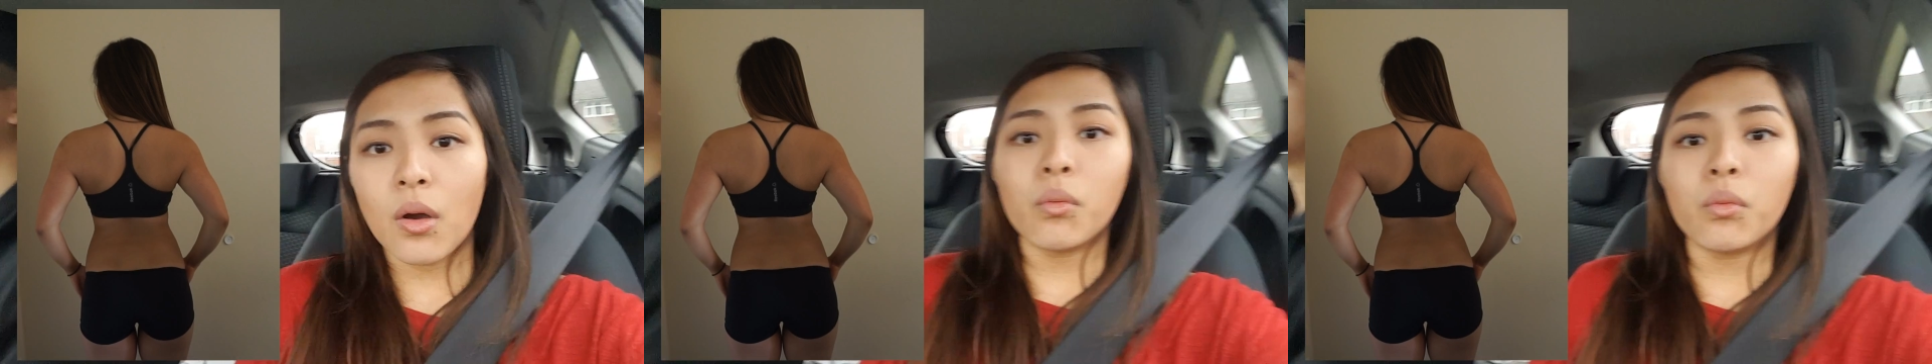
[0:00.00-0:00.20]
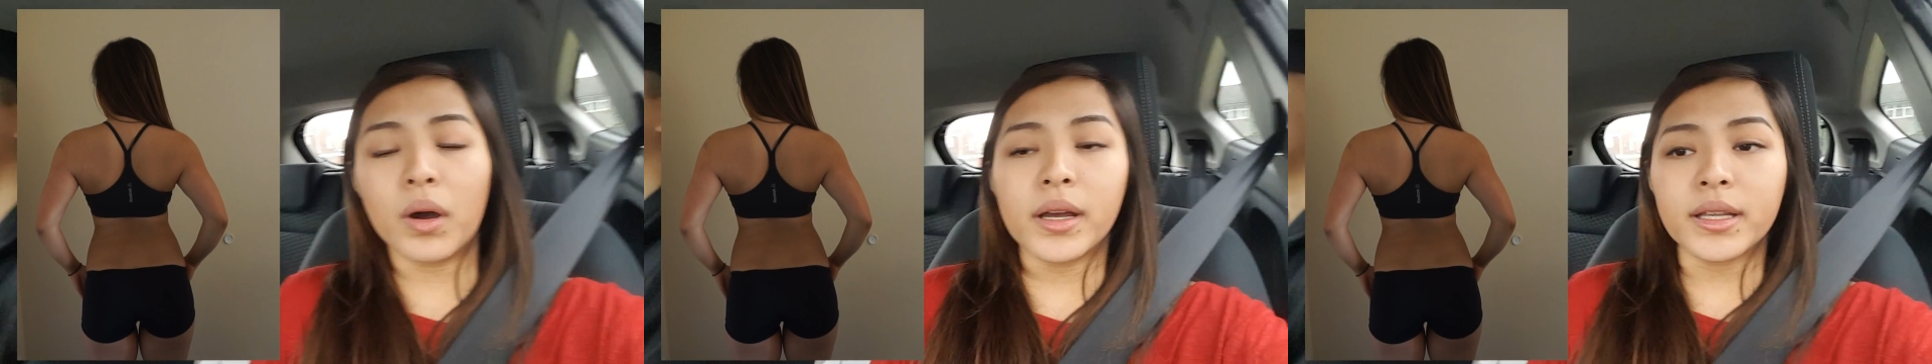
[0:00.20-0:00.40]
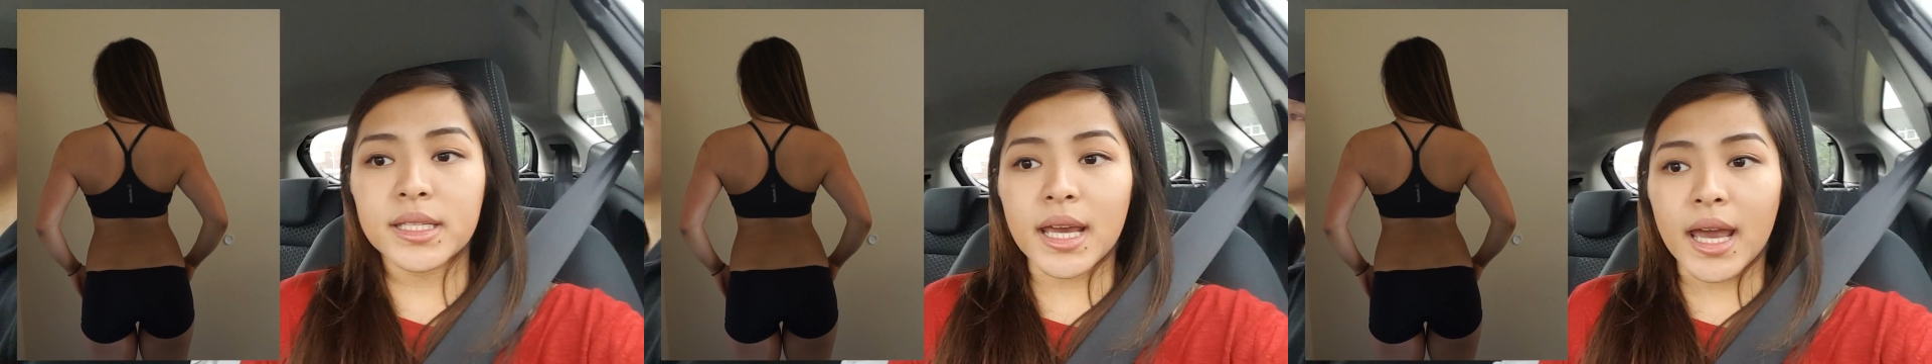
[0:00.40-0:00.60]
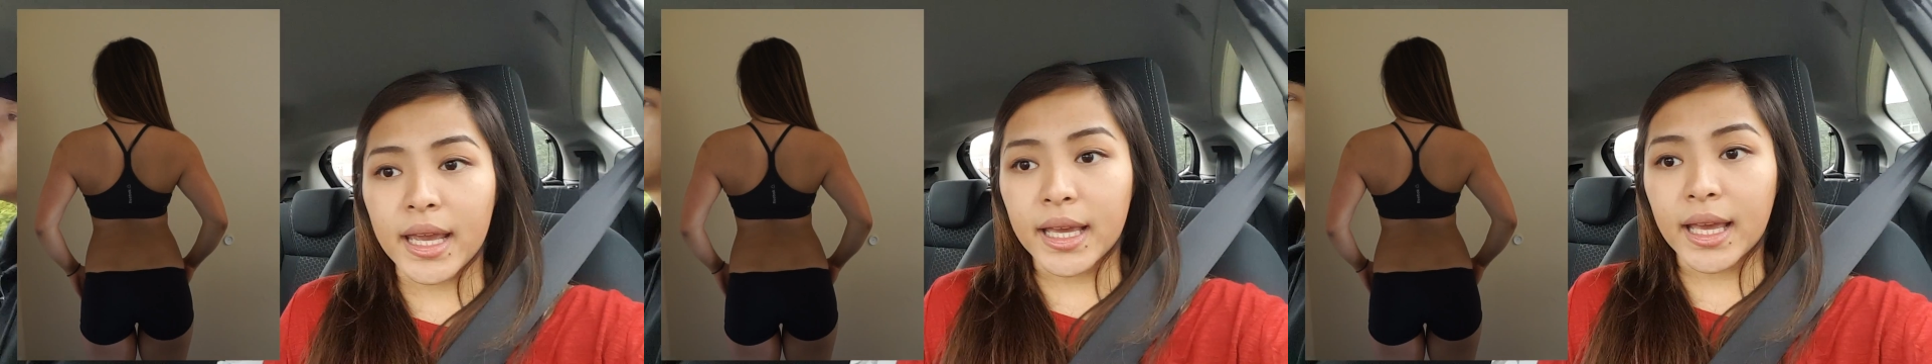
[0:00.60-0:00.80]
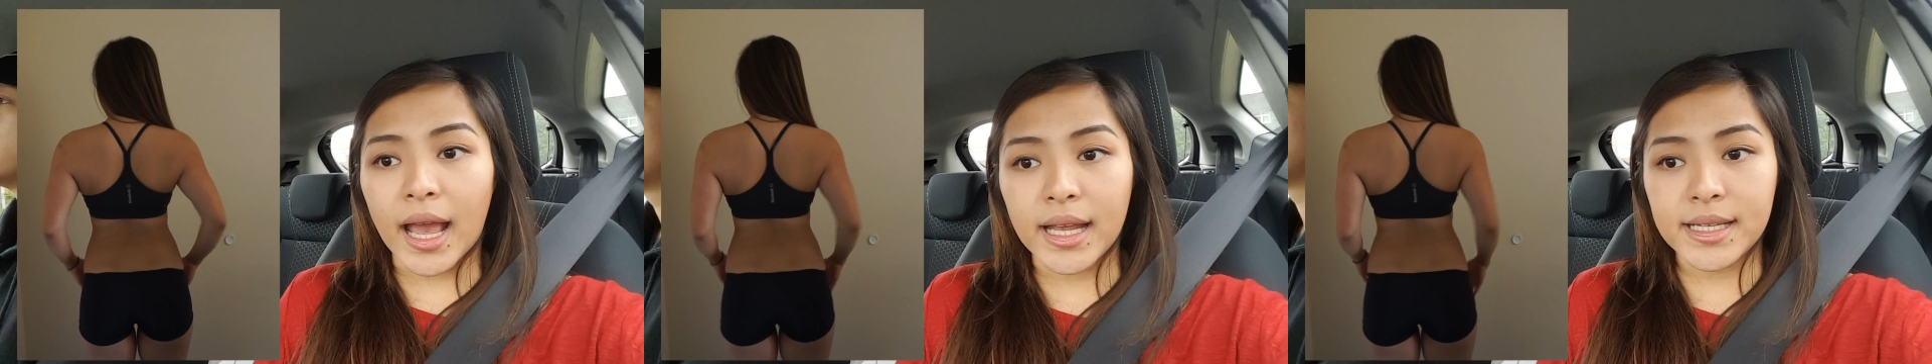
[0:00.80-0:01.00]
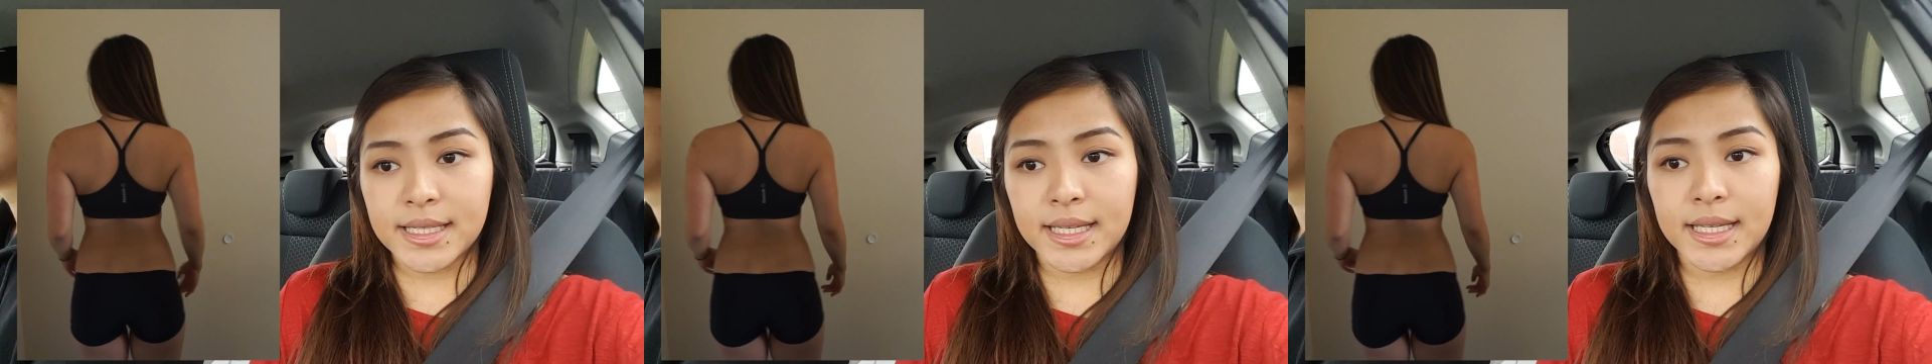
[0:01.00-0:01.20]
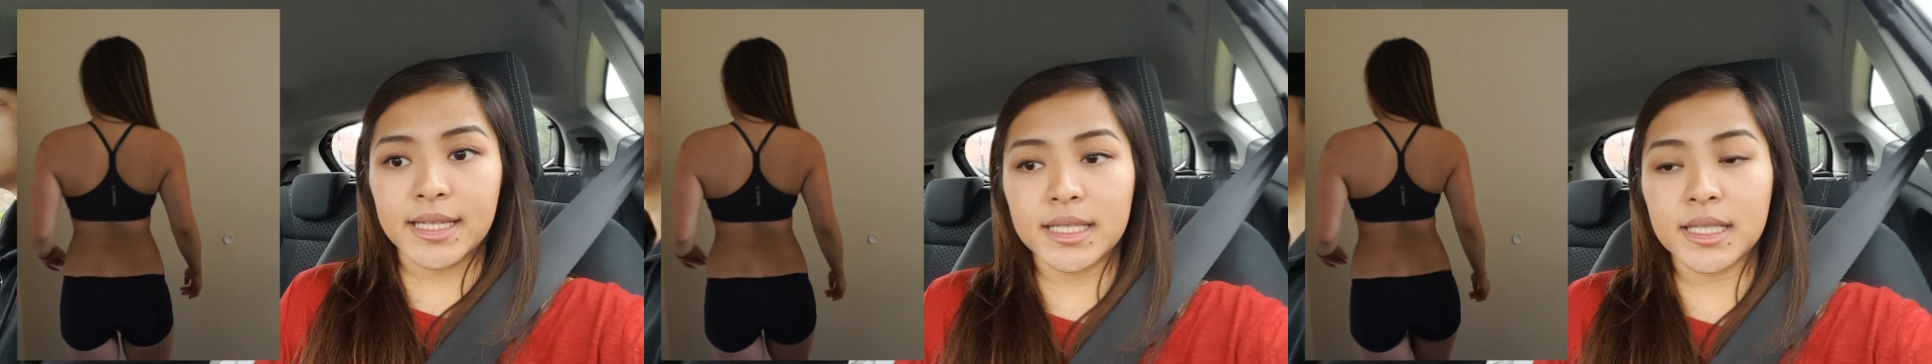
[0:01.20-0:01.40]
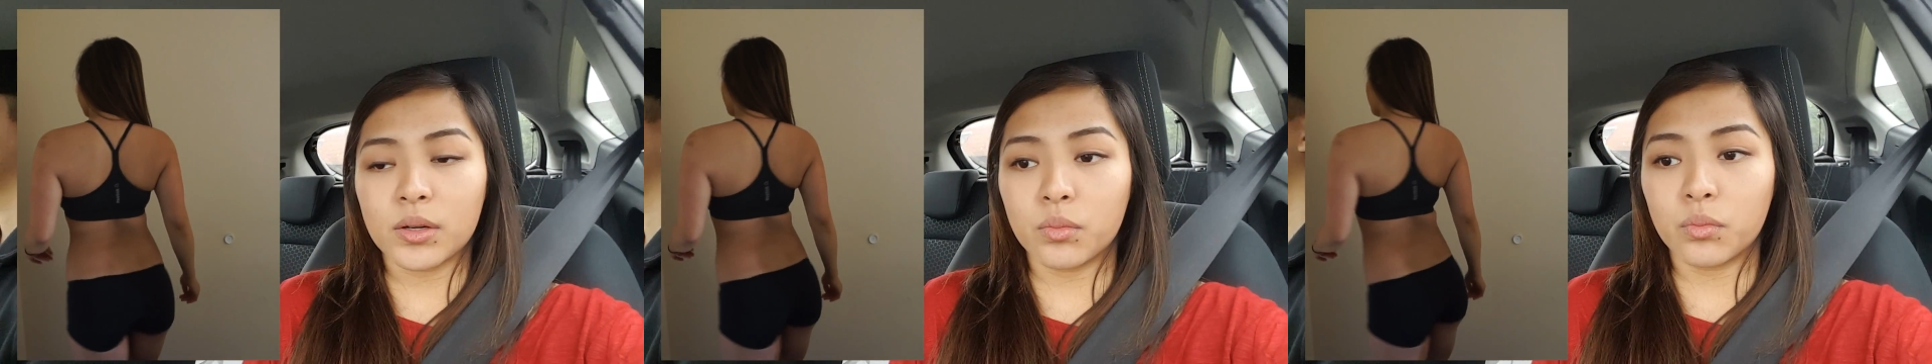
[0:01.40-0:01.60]
what I can't
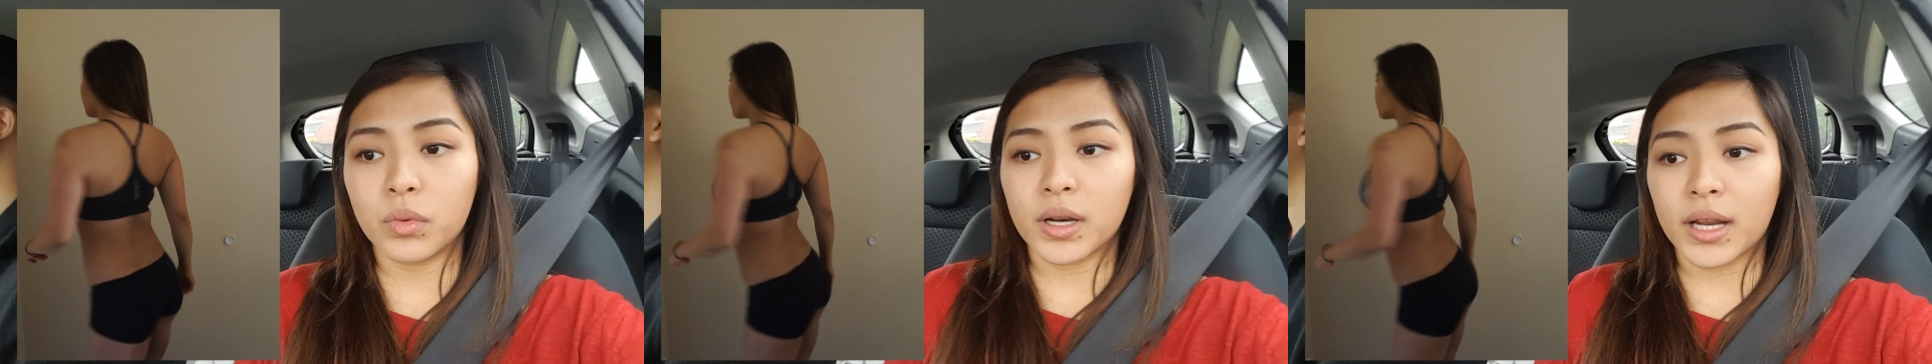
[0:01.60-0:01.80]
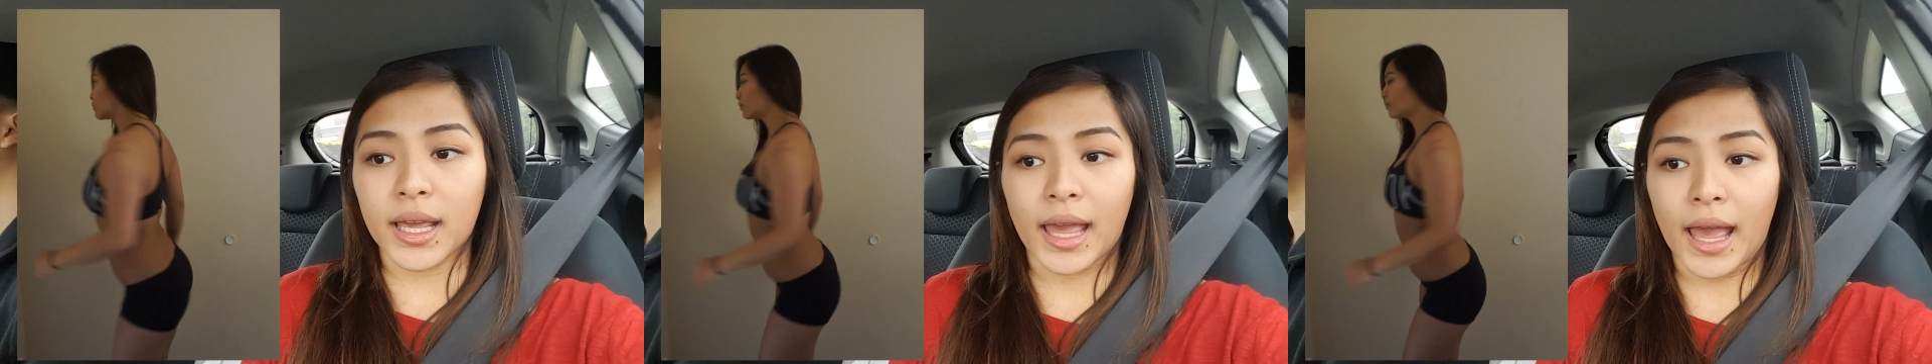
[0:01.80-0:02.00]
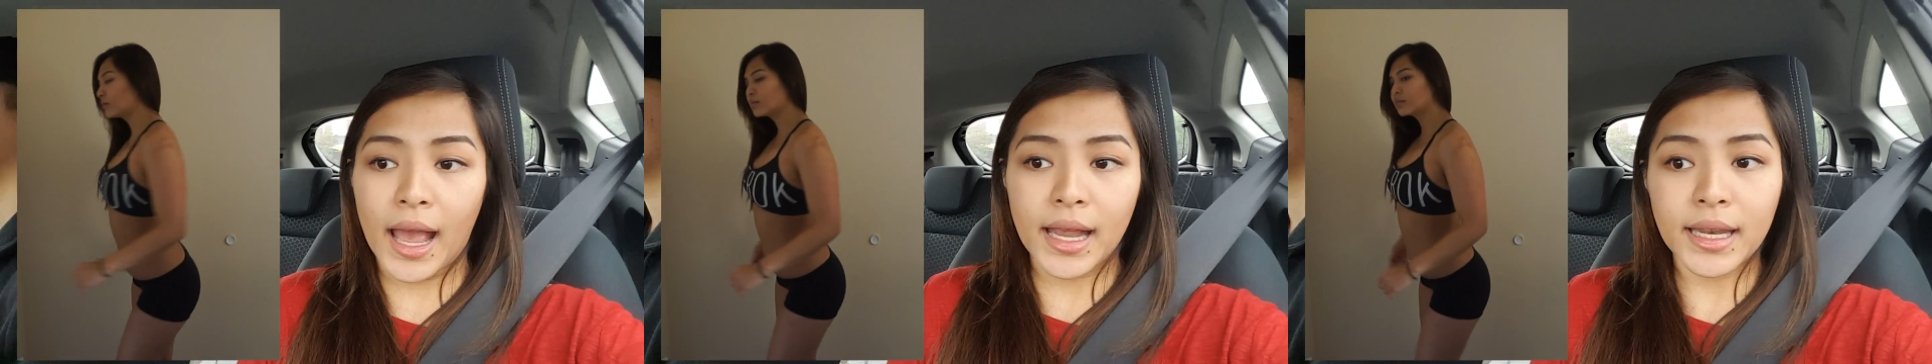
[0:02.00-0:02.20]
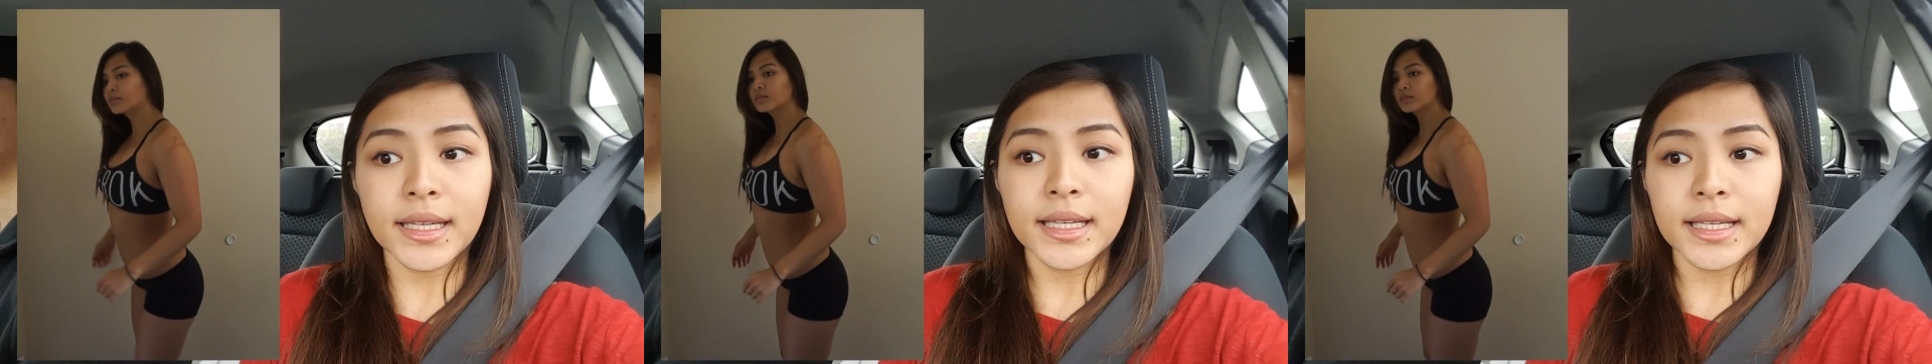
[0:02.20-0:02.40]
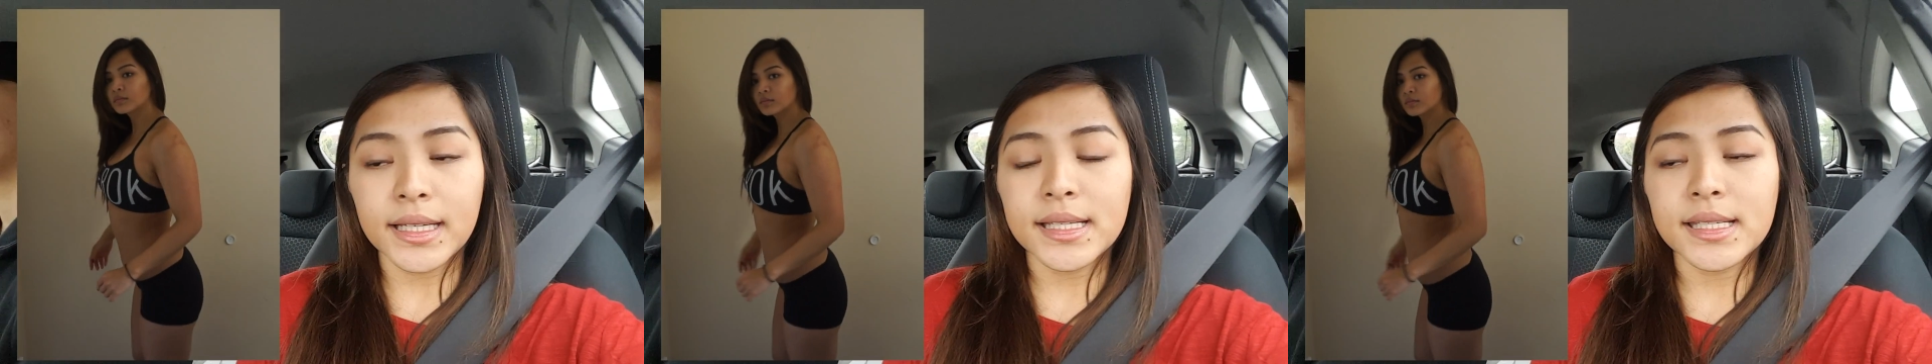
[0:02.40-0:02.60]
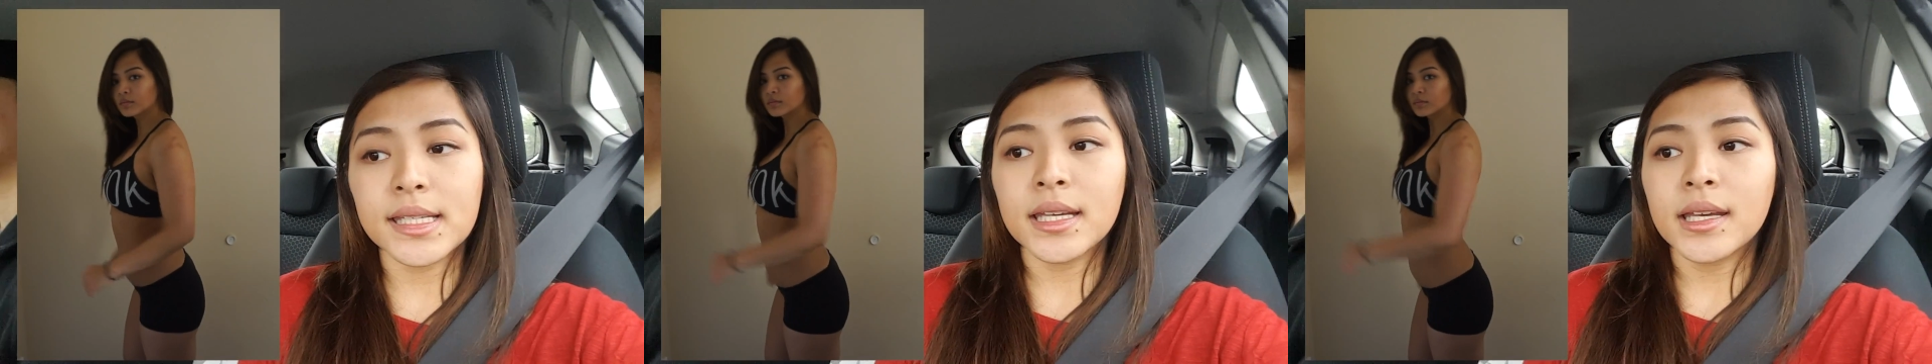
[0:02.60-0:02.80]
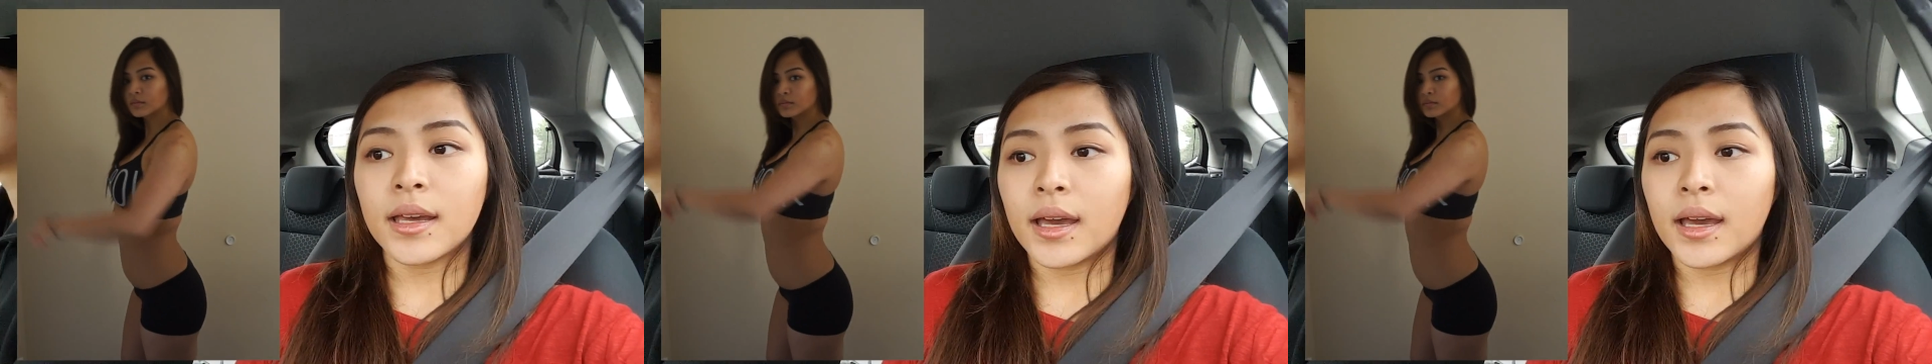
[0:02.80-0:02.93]
eat and what I can eat.